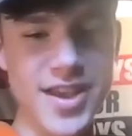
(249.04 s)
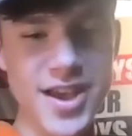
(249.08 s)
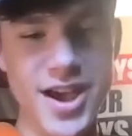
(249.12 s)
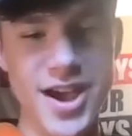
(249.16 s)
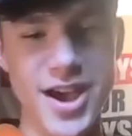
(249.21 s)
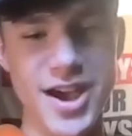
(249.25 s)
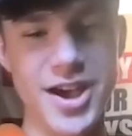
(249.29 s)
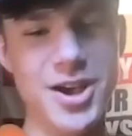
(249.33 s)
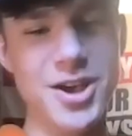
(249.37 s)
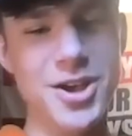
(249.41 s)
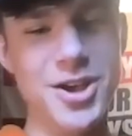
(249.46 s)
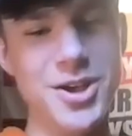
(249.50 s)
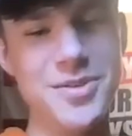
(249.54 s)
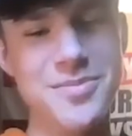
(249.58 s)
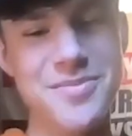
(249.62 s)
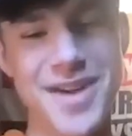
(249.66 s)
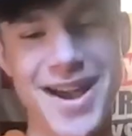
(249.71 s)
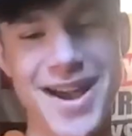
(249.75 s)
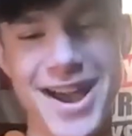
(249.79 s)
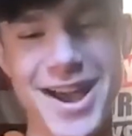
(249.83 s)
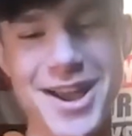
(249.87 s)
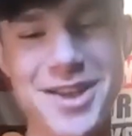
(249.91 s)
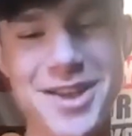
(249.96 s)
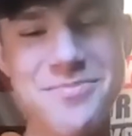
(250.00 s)

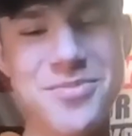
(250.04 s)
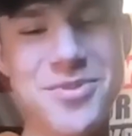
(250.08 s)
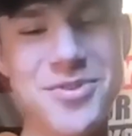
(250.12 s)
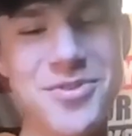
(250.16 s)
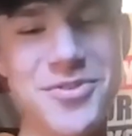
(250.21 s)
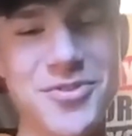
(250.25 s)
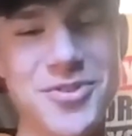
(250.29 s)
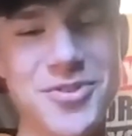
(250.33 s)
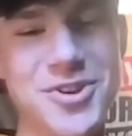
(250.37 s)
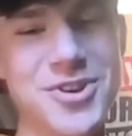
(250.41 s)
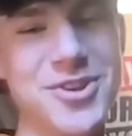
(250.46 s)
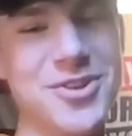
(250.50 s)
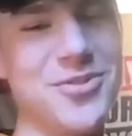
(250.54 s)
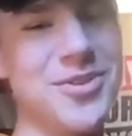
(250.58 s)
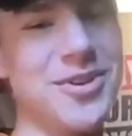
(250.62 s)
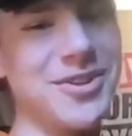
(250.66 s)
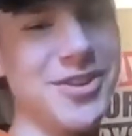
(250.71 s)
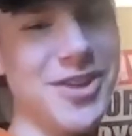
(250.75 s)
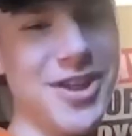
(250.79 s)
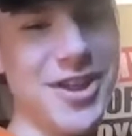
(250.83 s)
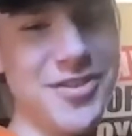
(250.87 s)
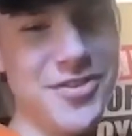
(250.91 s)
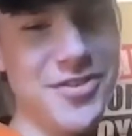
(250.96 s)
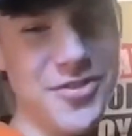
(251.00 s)
I prefer doing
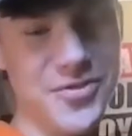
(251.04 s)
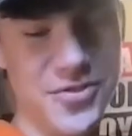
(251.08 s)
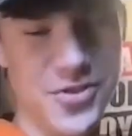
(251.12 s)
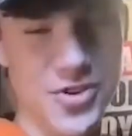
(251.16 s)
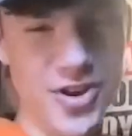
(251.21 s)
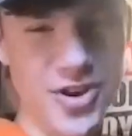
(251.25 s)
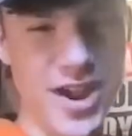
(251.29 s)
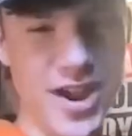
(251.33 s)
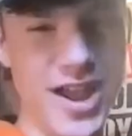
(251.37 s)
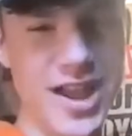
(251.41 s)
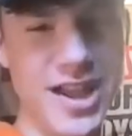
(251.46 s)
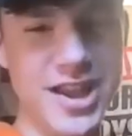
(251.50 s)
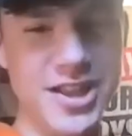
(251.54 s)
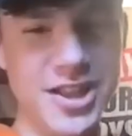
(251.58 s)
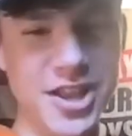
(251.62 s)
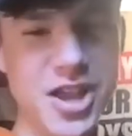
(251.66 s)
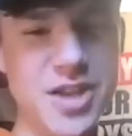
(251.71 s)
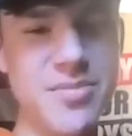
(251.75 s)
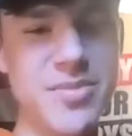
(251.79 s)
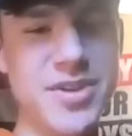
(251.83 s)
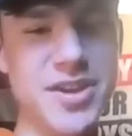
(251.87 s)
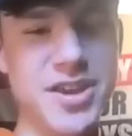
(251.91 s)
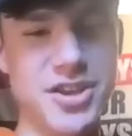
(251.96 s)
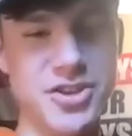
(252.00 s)
lots of crag
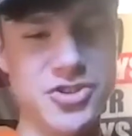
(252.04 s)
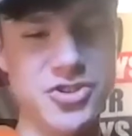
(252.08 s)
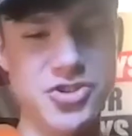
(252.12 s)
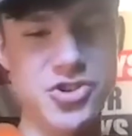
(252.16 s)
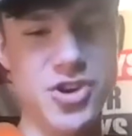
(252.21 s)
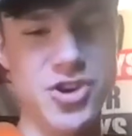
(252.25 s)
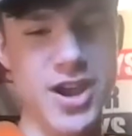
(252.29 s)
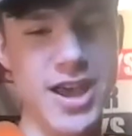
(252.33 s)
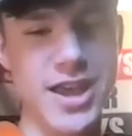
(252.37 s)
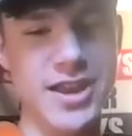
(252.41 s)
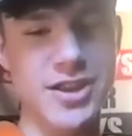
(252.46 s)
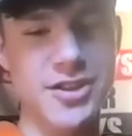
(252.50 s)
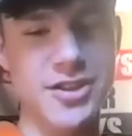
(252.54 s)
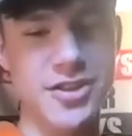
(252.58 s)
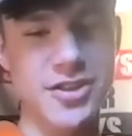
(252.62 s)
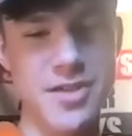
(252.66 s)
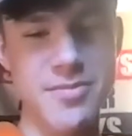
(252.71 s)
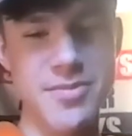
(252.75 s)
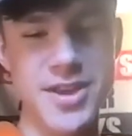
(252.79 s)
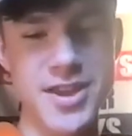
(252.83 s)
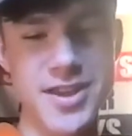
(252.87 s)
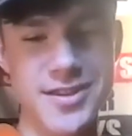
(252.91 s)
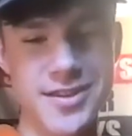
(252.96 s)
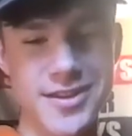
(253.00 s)
climbing and trad
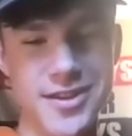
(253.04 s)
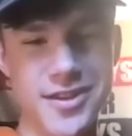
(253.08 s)
climbing.